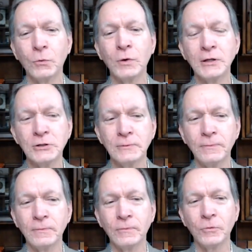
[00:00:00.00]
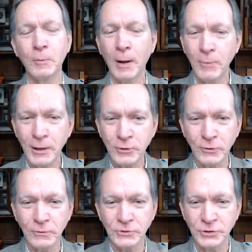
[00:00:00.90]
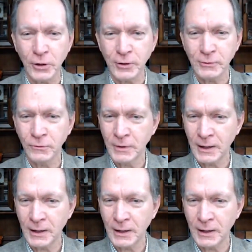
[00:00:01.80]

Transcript: when my mother started